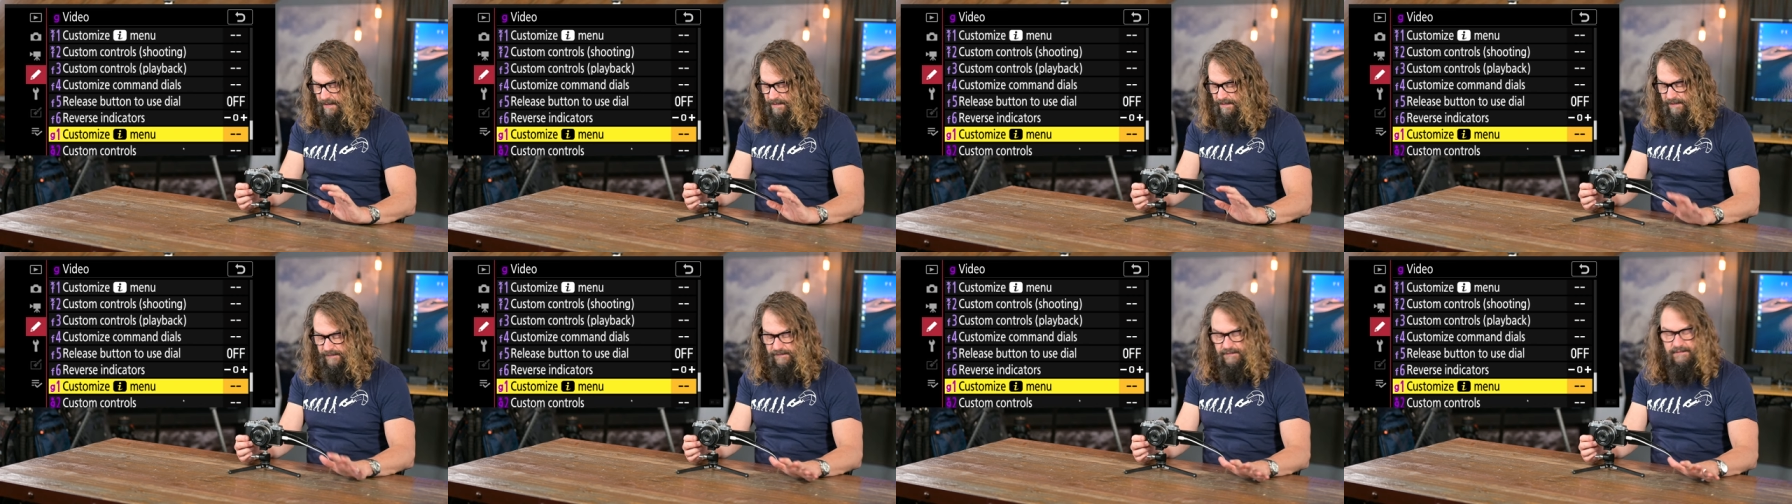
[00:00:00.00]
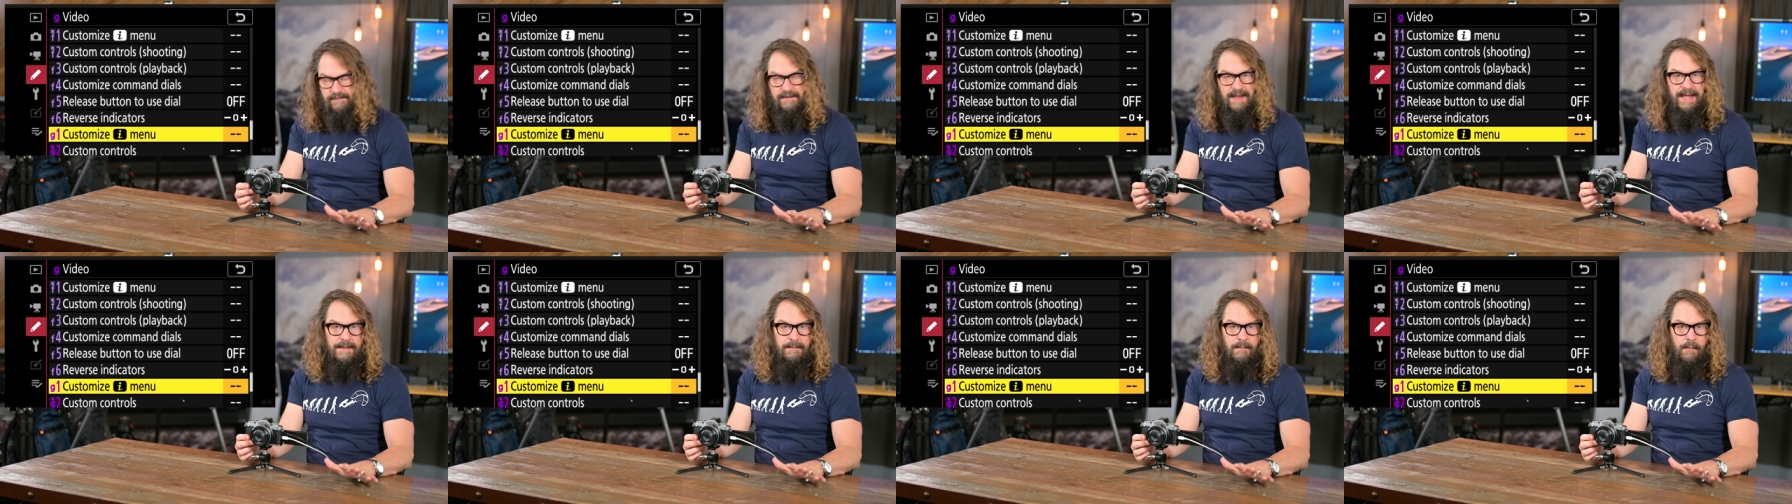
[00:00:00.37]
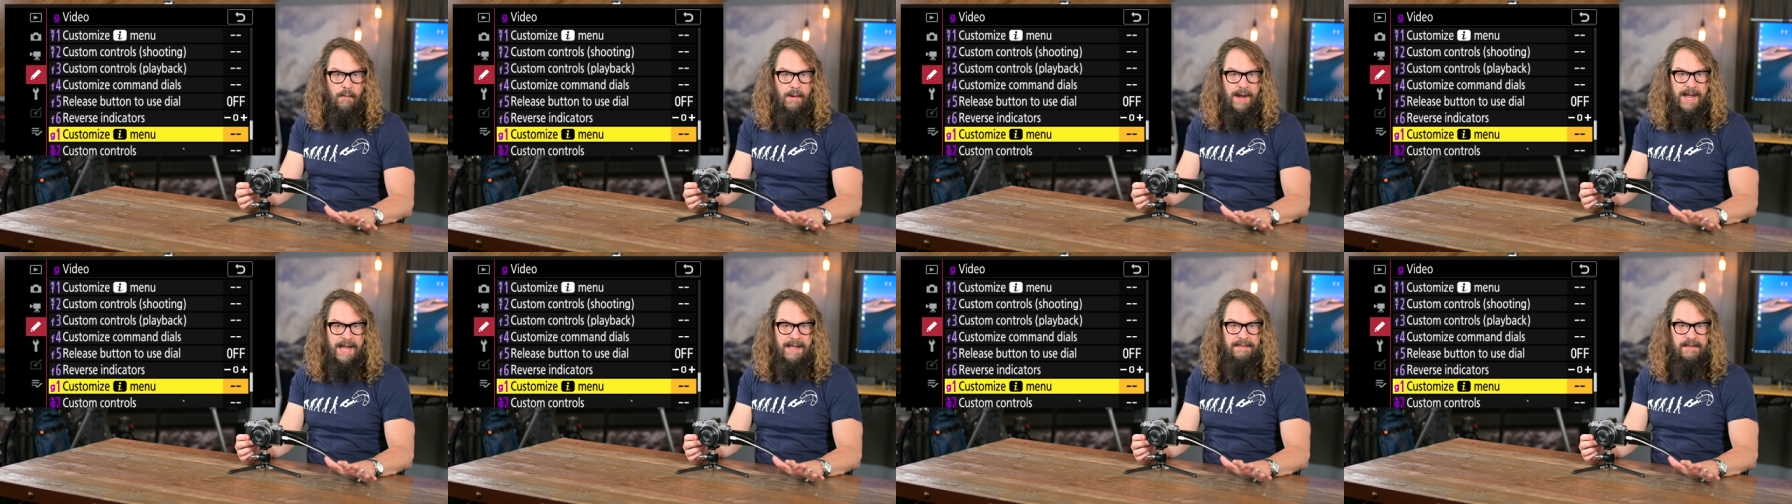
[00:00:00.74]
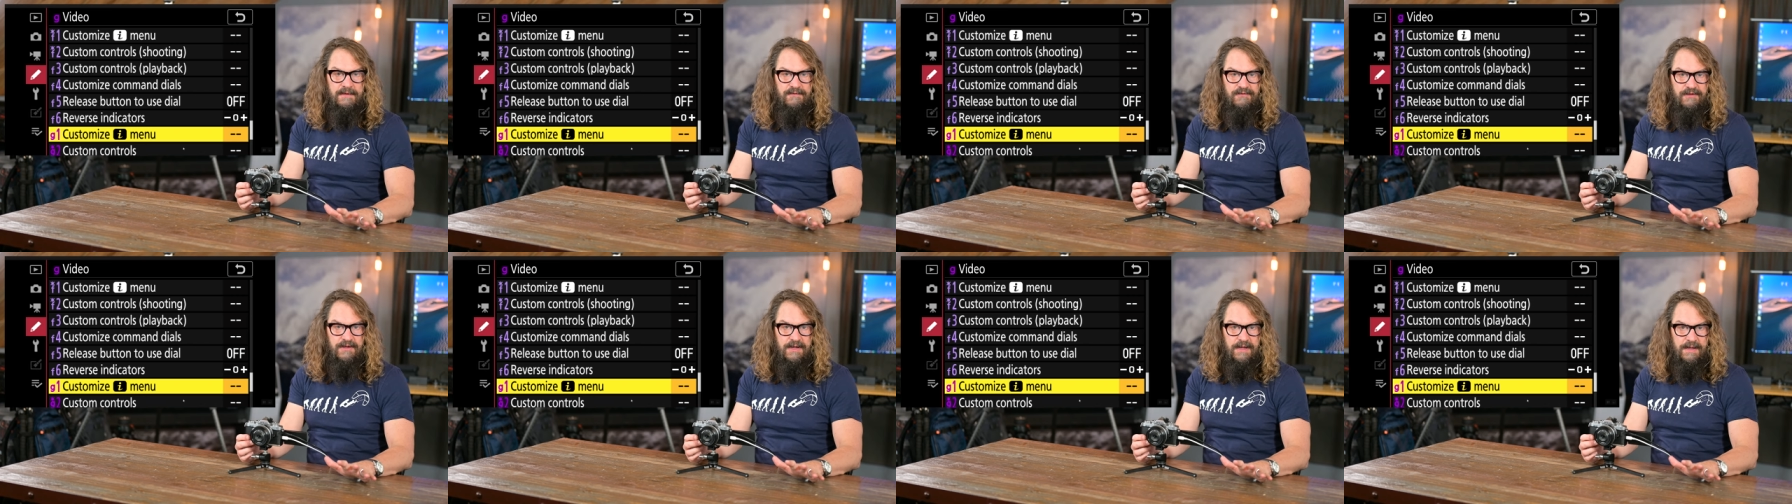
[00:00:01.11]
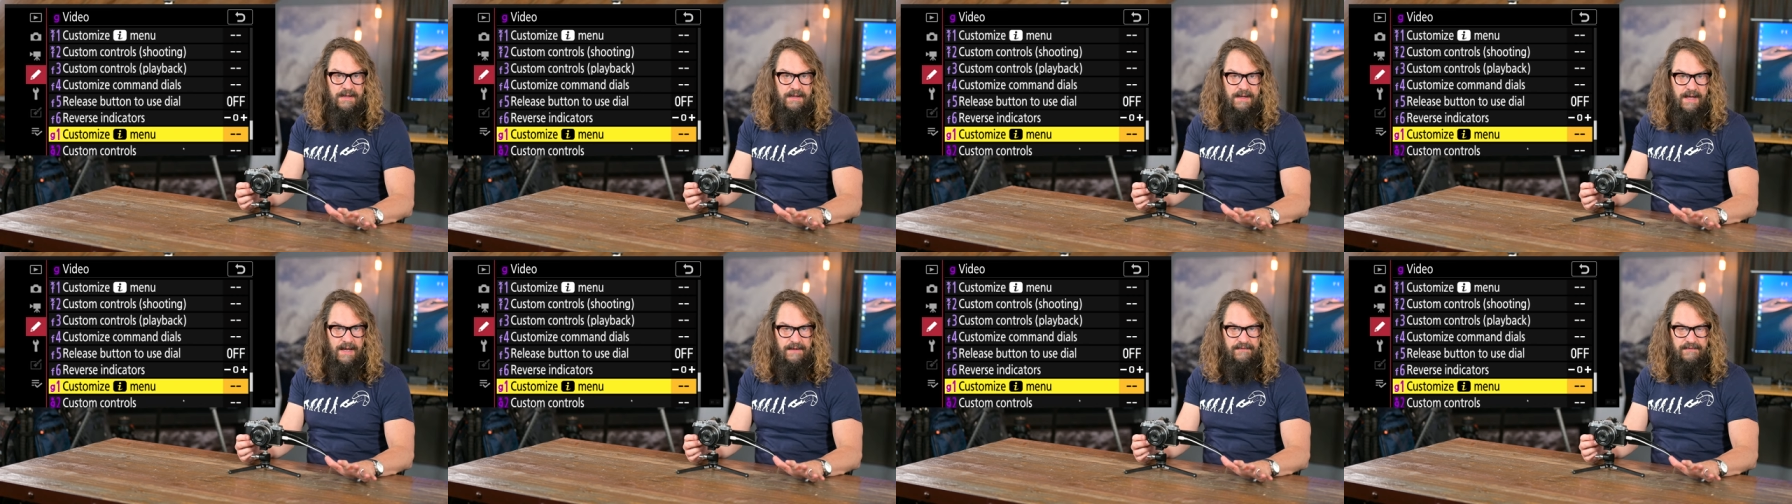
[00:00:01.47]
the same way that you can
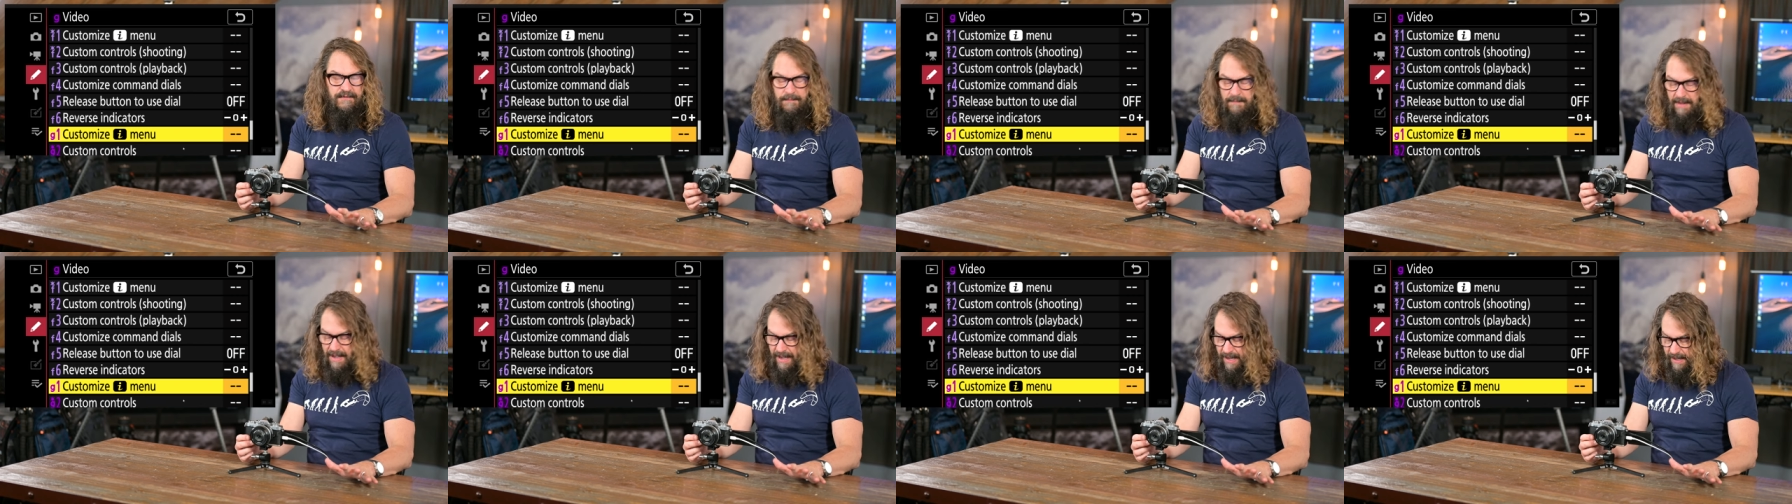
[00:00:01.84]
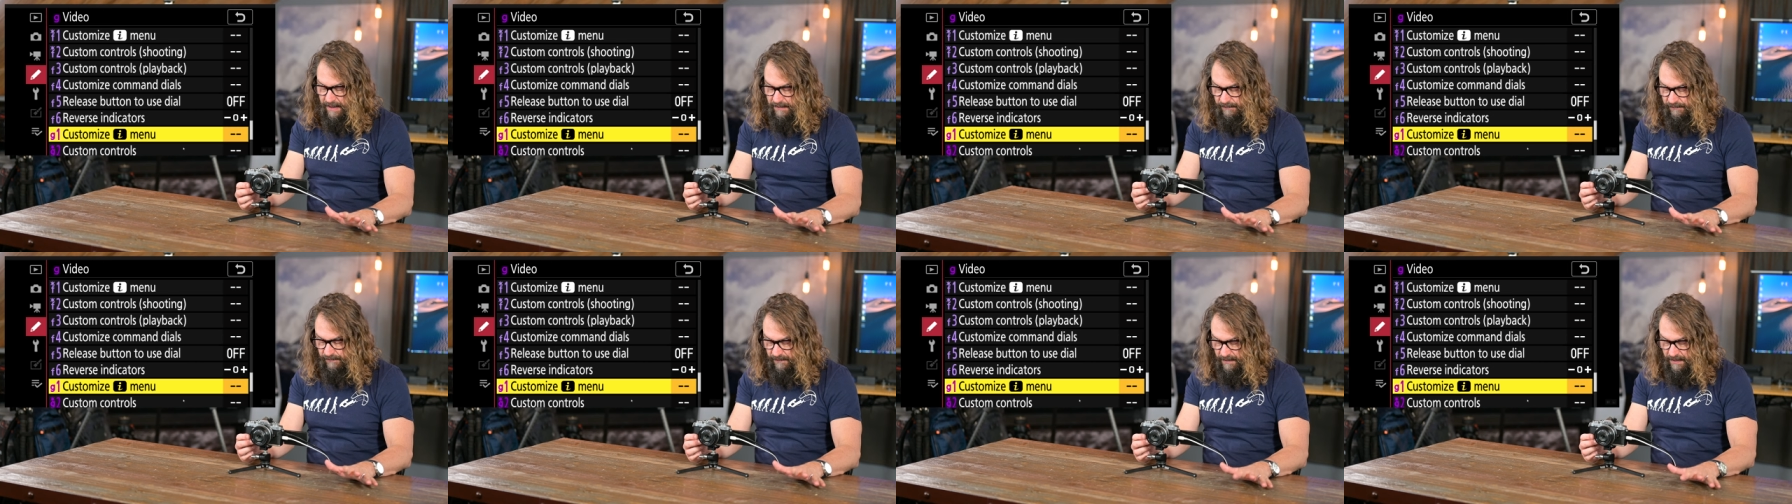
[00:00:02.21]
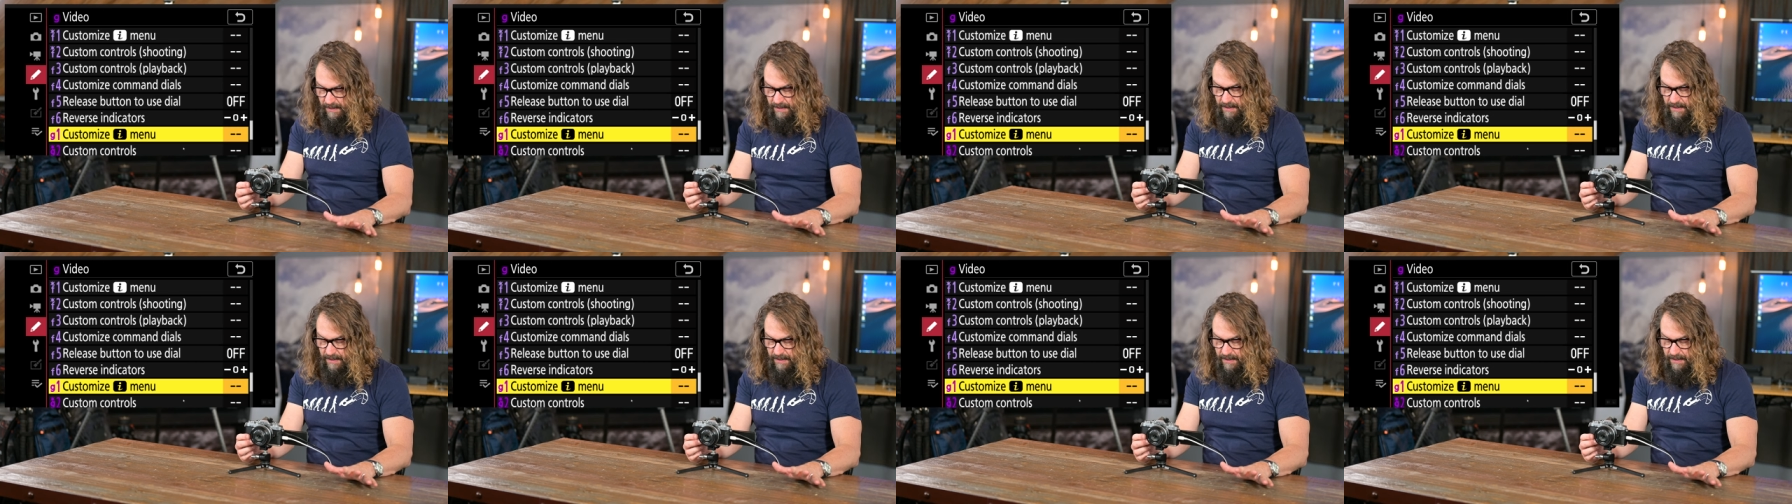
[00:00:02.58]
customize